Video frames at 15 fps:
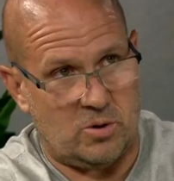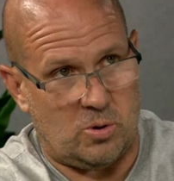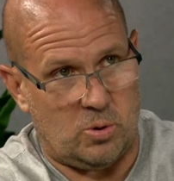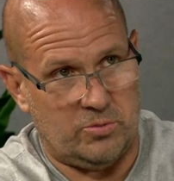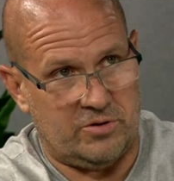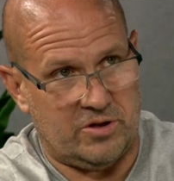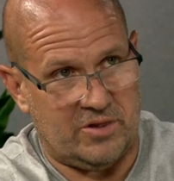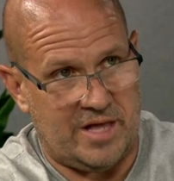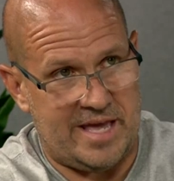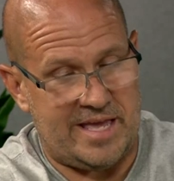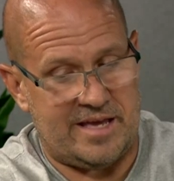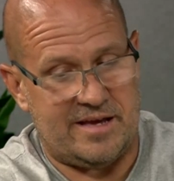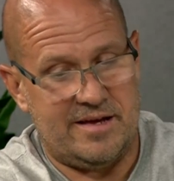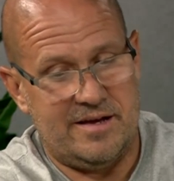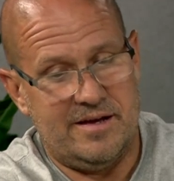hold the
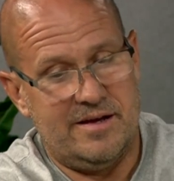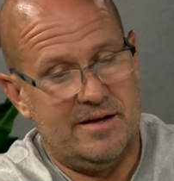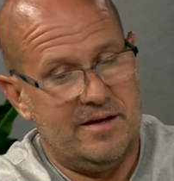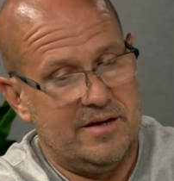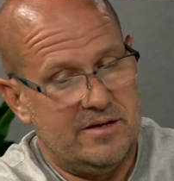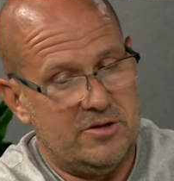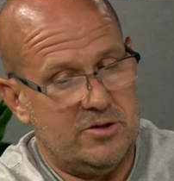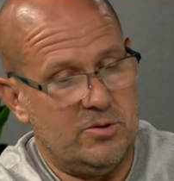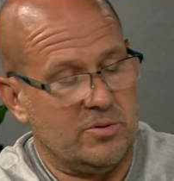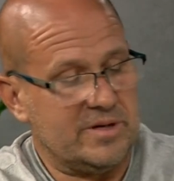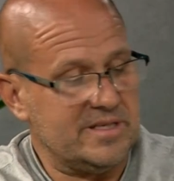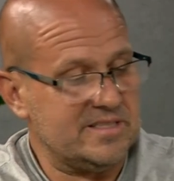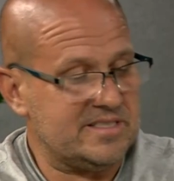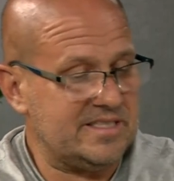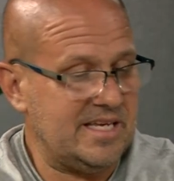light, you
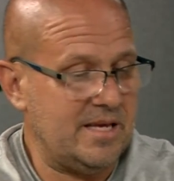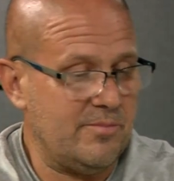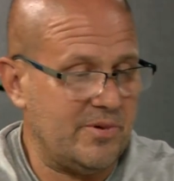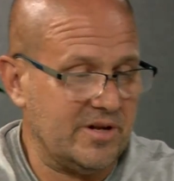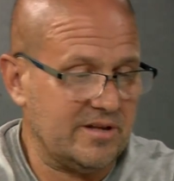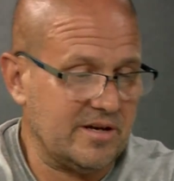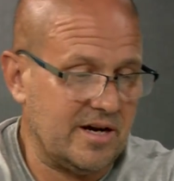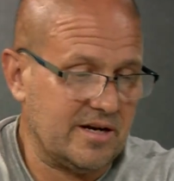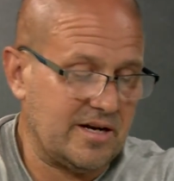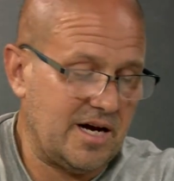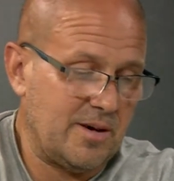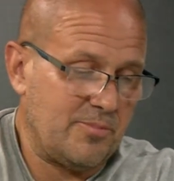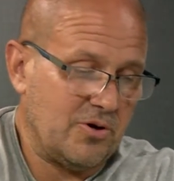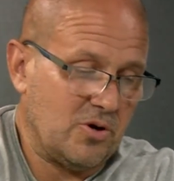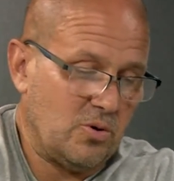can see. But a
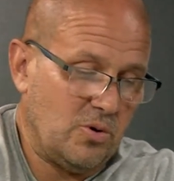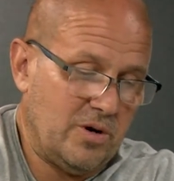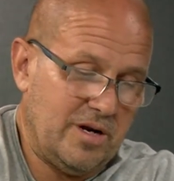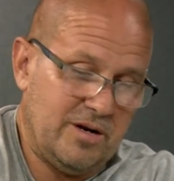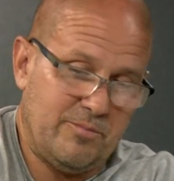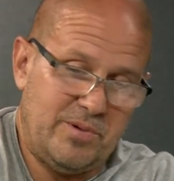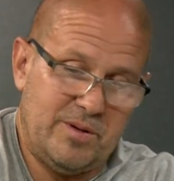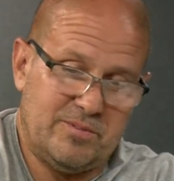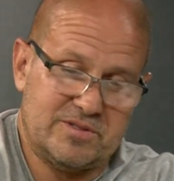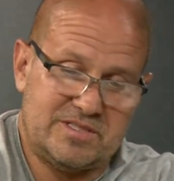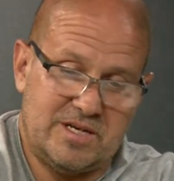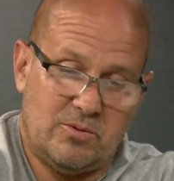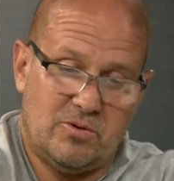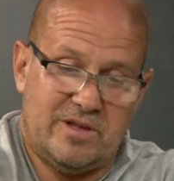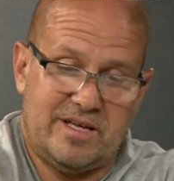copper coin, and people say,
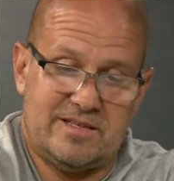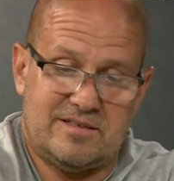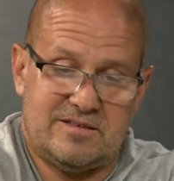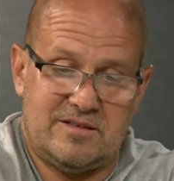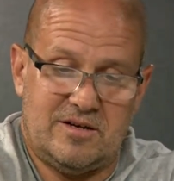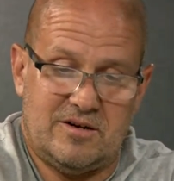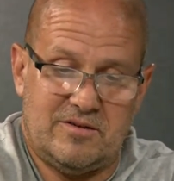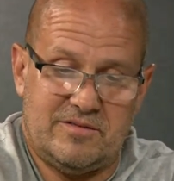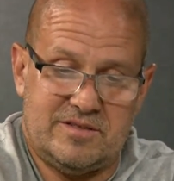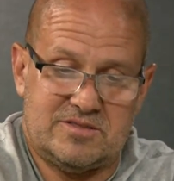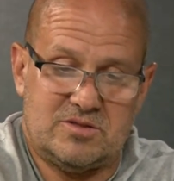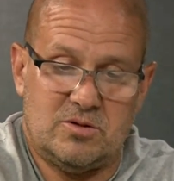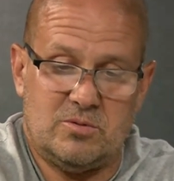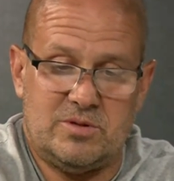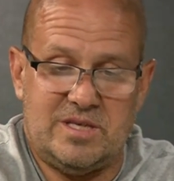"Well, that you know, there's
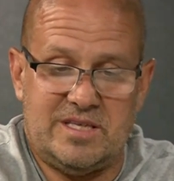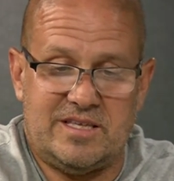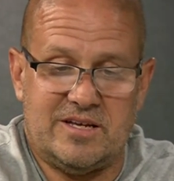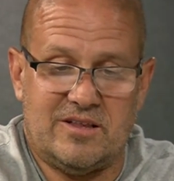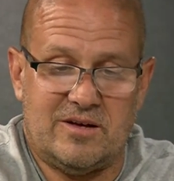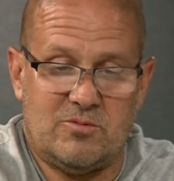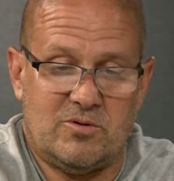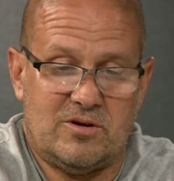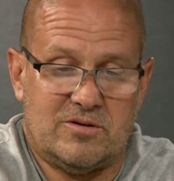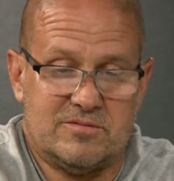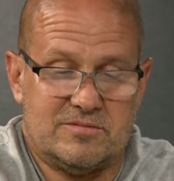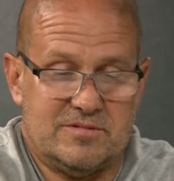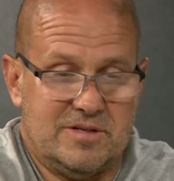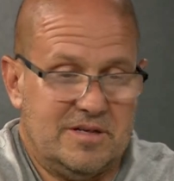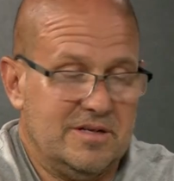no detail." Well,
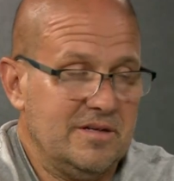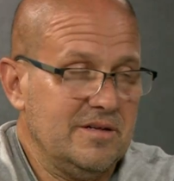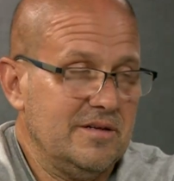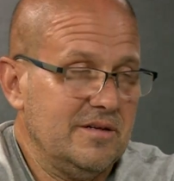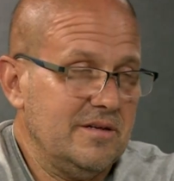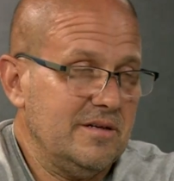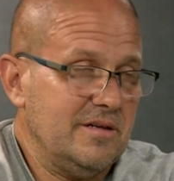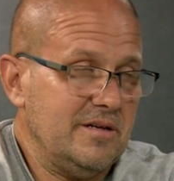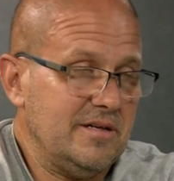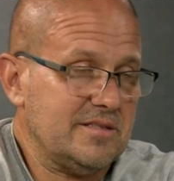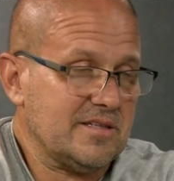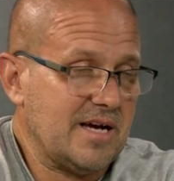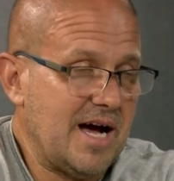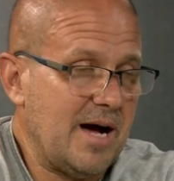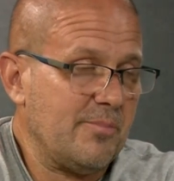it's
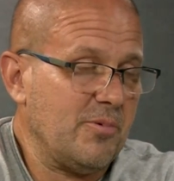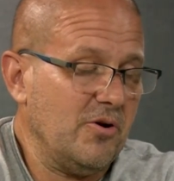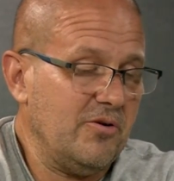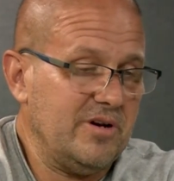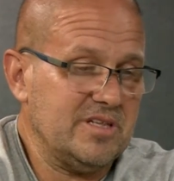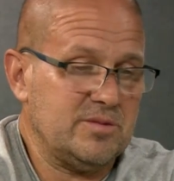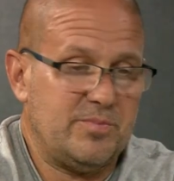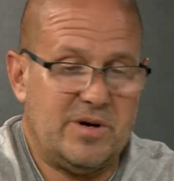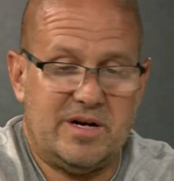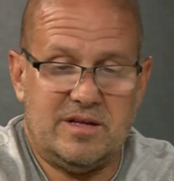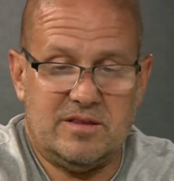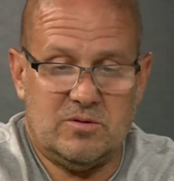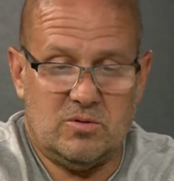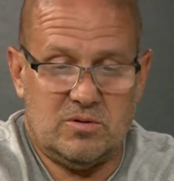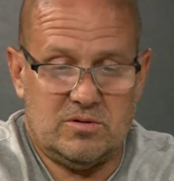copper, and it's been in
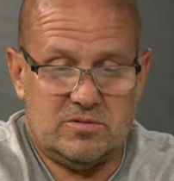the